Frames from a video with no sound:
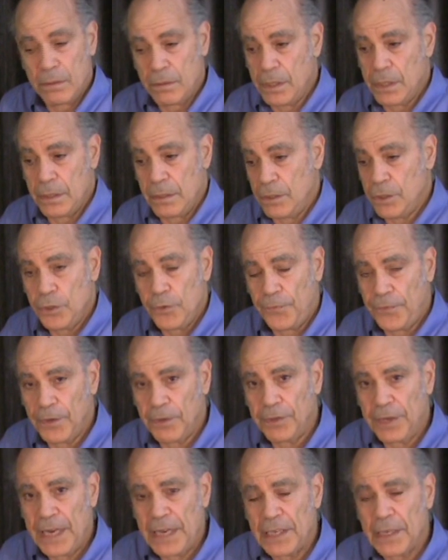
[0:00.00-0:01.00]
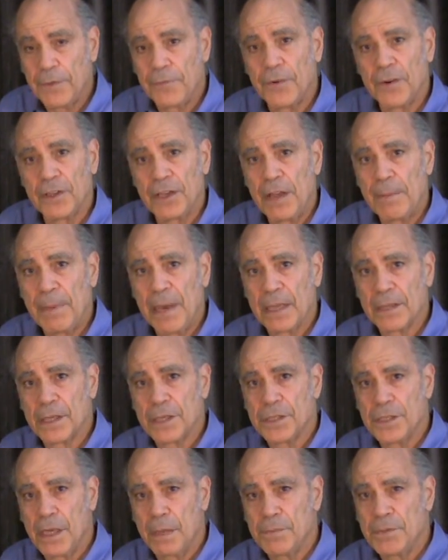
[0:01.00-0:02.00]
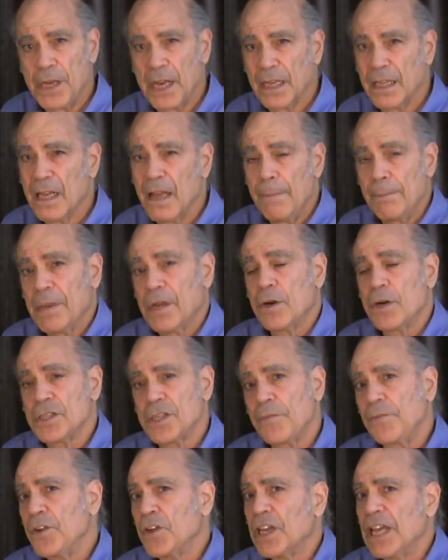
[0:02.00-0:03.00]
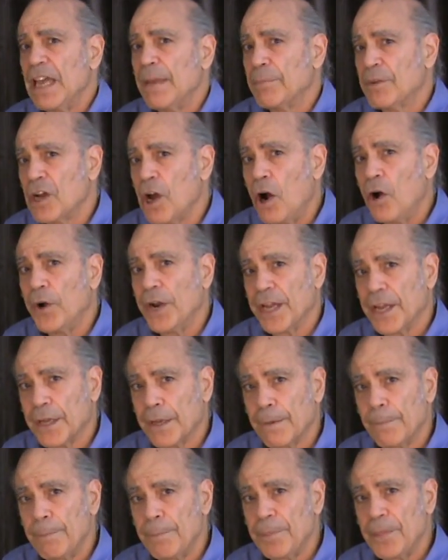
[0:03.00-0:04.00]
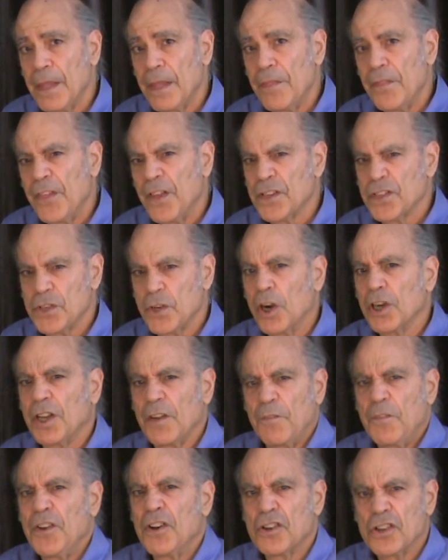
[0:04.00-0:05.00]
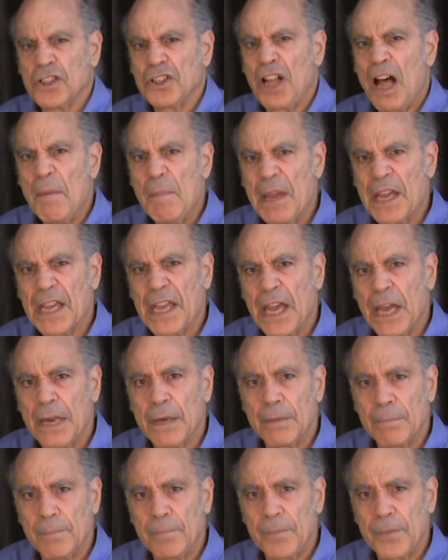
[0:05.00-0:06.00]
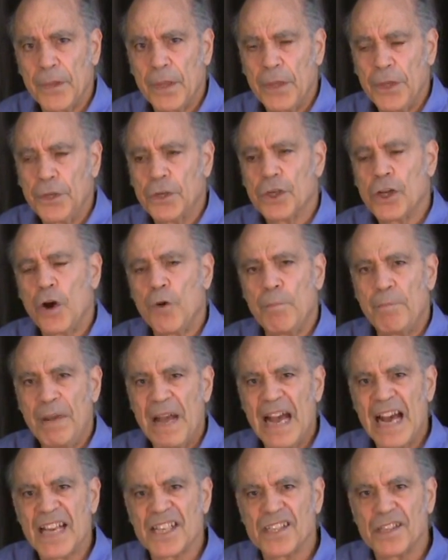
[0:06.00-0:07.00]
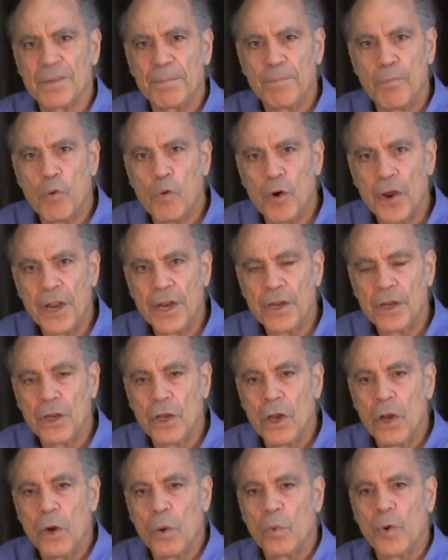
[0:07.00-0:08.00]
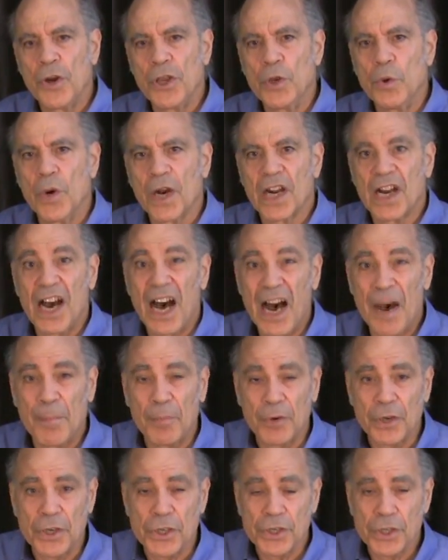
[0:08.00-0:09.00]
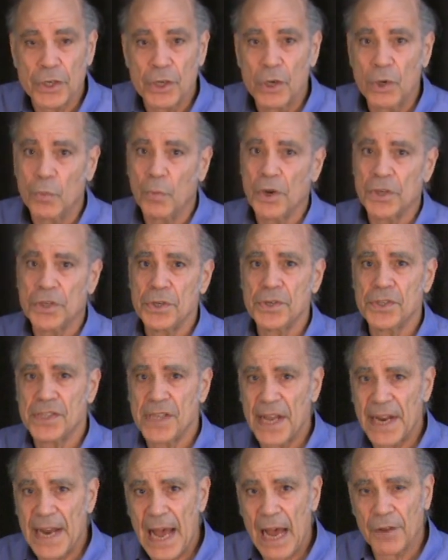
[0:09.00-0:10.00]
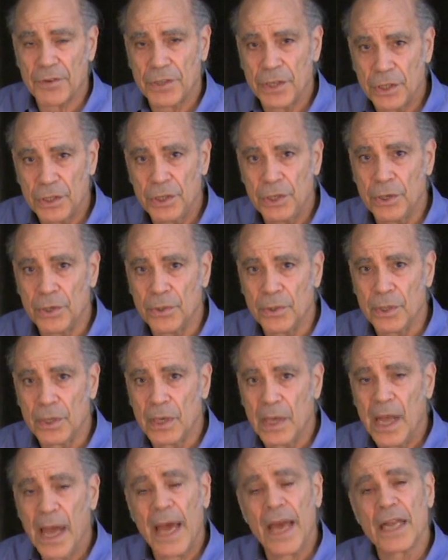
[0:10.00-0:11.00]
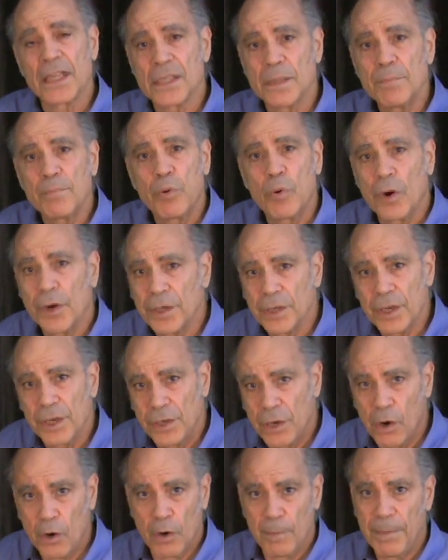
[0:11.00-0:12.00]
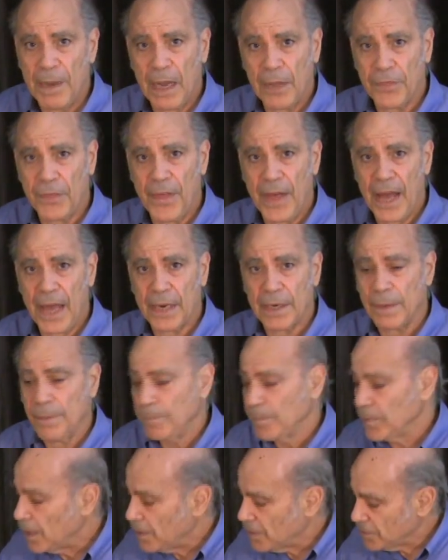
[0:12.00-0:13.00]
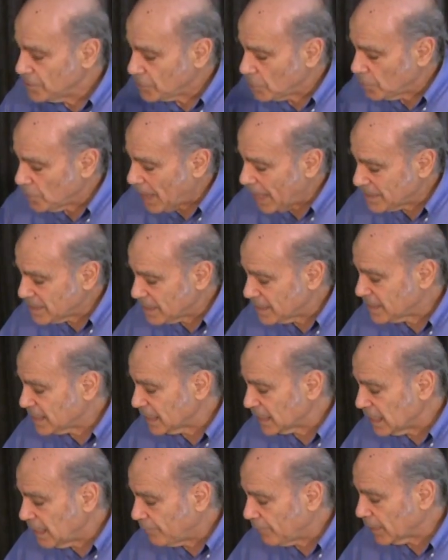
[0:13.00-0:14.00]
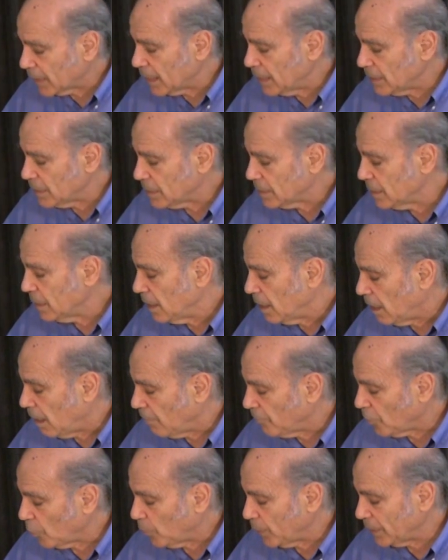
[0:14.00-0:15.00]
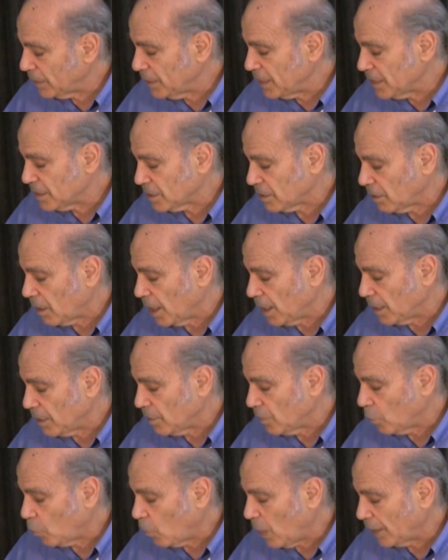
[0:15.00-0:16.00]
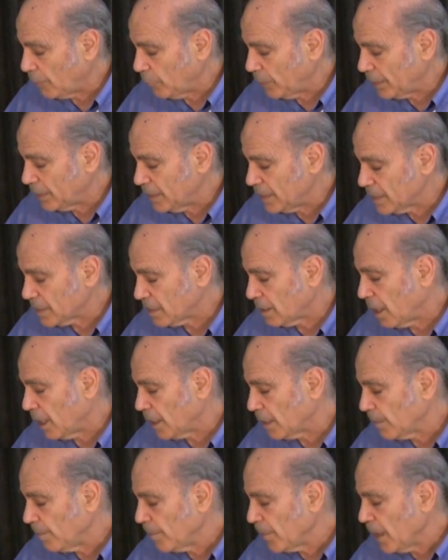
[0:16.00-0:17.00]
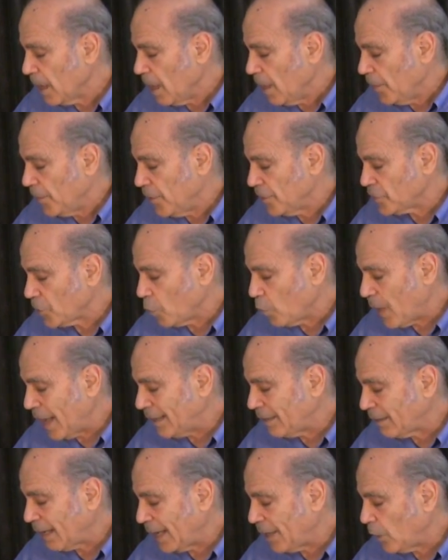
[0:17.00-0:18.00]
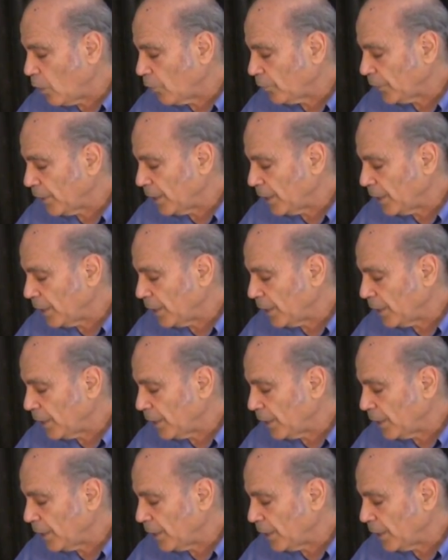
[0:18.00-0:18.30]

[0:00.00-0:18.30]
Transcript: do you feel any differently about the subject? Because if you keep going, they'll start to feel glum again. You'll go past the point where you accomplished what you set out to do. And it's important to know about that. So that's the significance of the release light, the white release light. There's a red light over